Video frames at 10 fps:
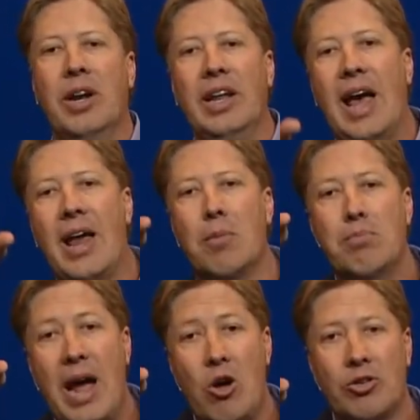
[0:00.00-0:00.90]
but it had a
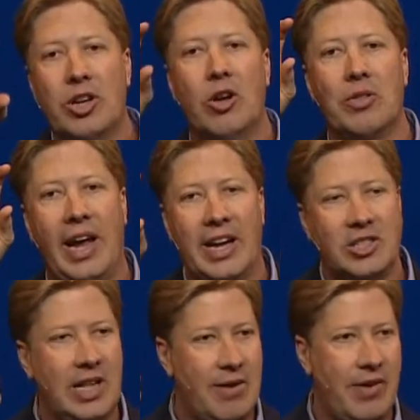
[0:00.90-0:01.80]
mountain on the
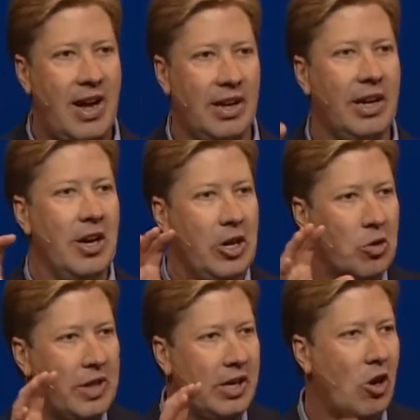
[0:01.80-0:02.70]
edge of that valley.
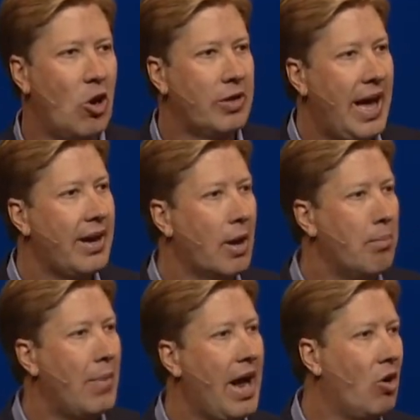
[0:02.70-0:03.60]
You know what they called
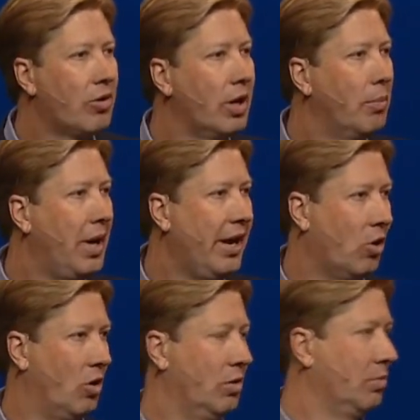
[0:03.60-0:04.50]
that? Mount
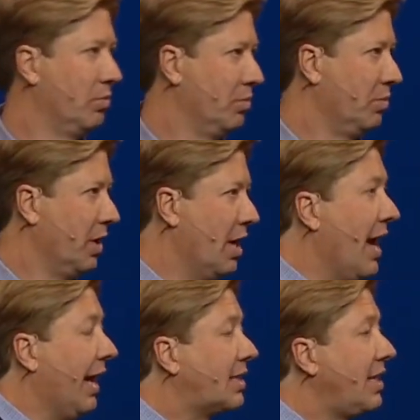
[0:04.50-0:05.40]
Baal.
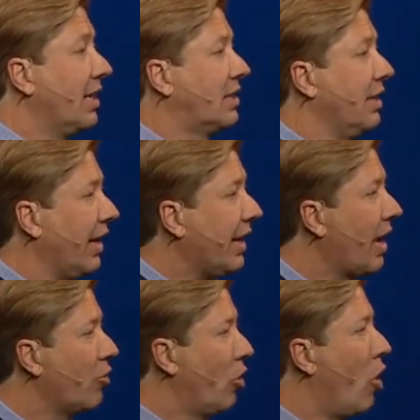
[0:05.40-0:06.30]
It says that they
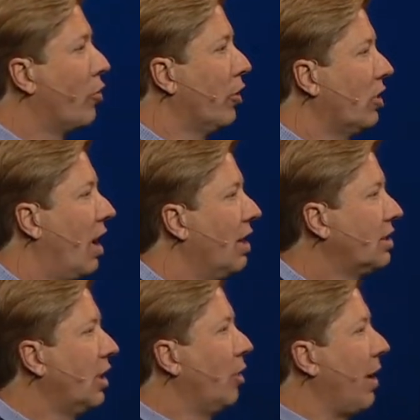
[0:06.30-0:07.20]
gathered all their
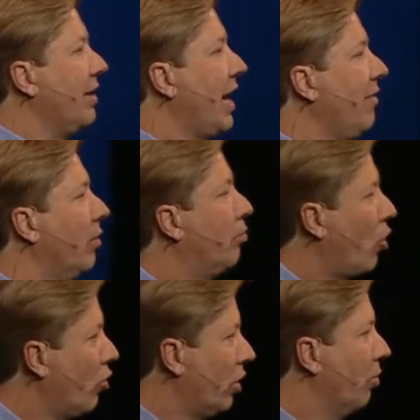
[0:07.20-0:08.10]
gods up and David
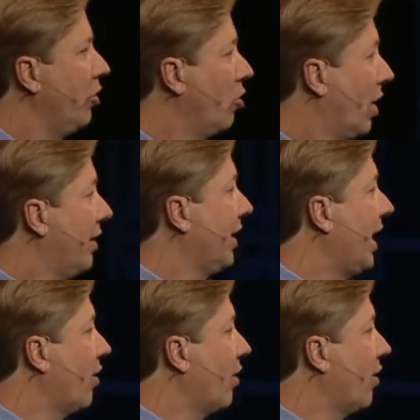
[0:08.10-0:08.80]
burned them. Do you know how they